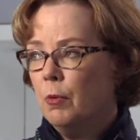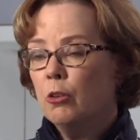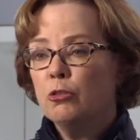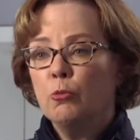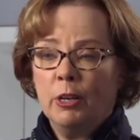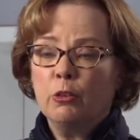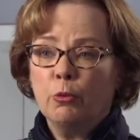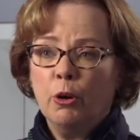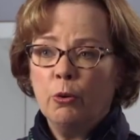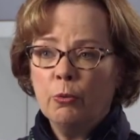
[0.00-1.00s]
also want to
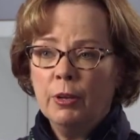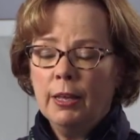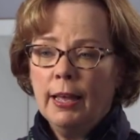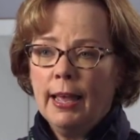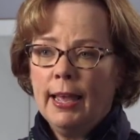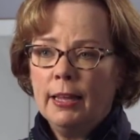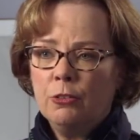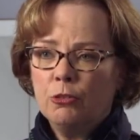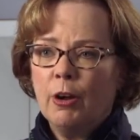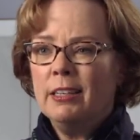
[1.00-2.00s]
grow
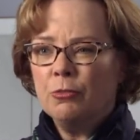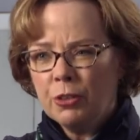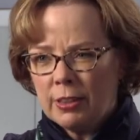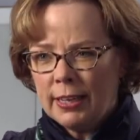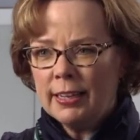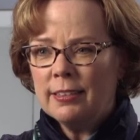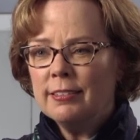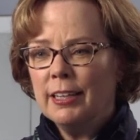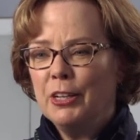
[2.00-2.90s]
and try different things.